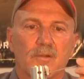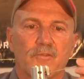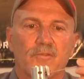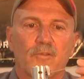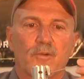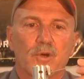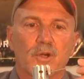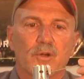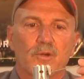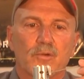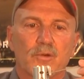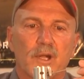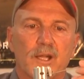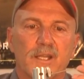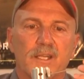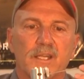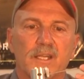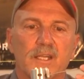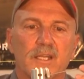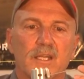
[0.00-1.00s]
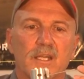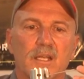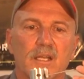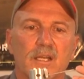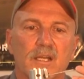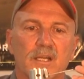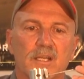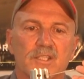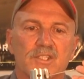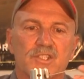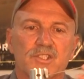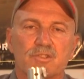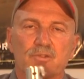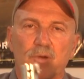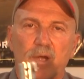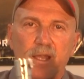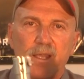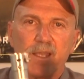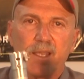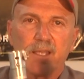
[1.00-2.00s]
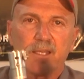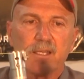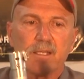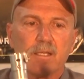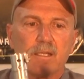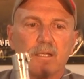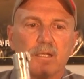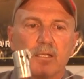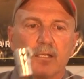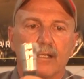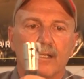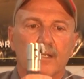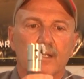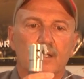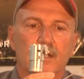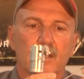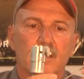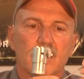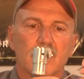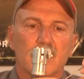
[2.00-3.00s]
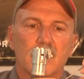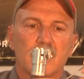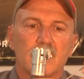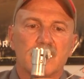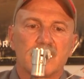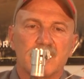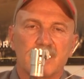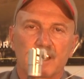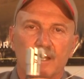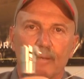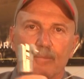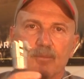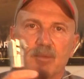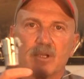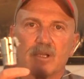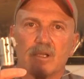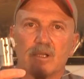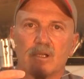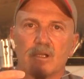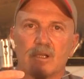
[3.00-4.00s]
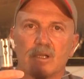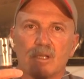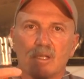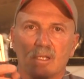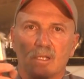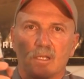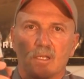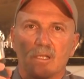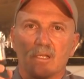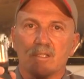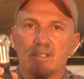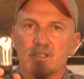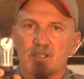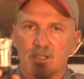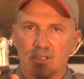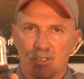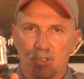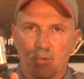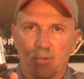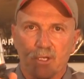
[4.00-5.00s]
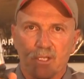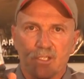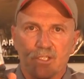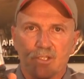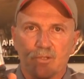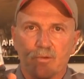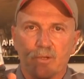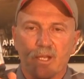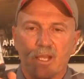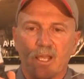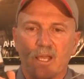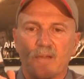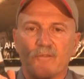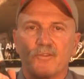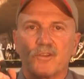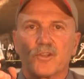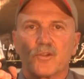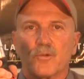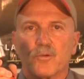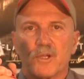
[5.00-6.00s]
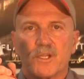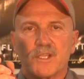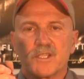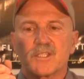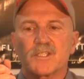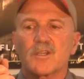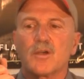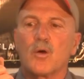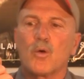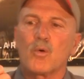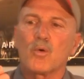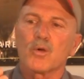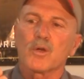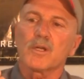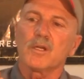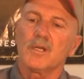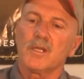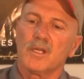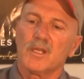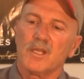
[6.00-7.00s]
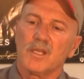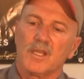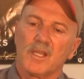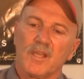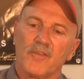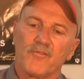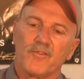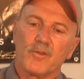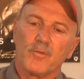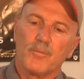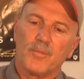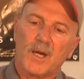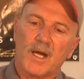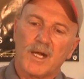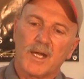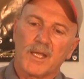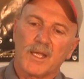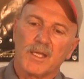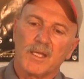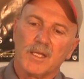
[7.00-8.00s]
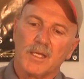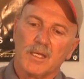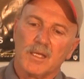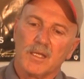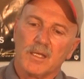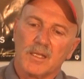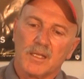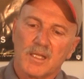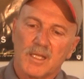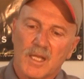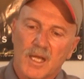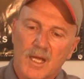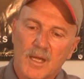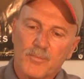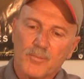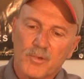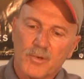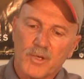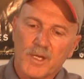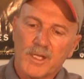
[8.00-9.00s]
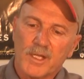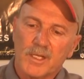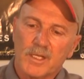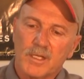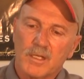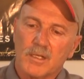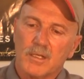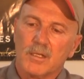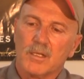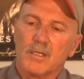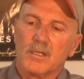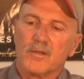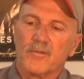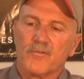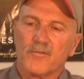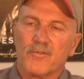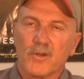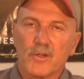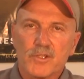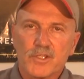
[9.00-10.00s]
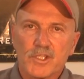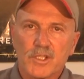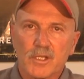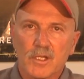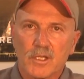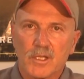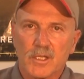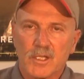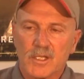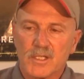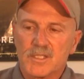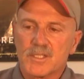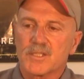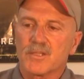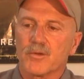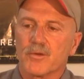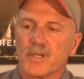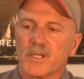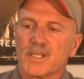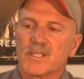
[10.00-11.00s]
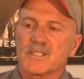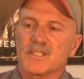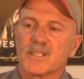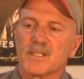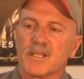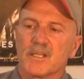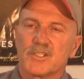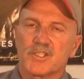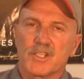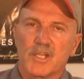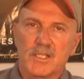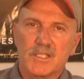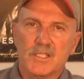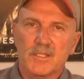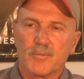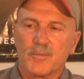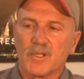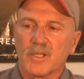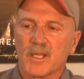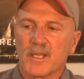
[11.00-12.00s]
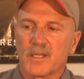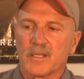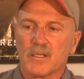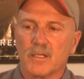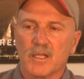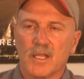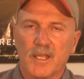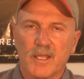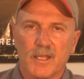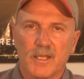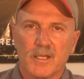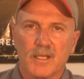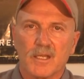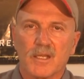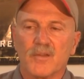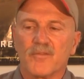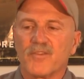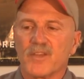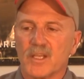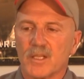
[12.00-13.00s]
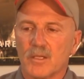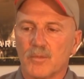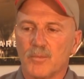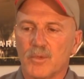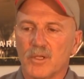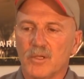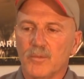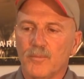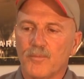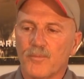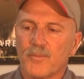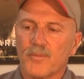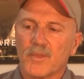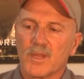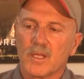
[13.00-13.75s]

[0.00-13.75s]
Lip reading: for grinding a striated tip to 22.5 degrees, or if you buy the upgrade version of this, there is an adjustable angle head available,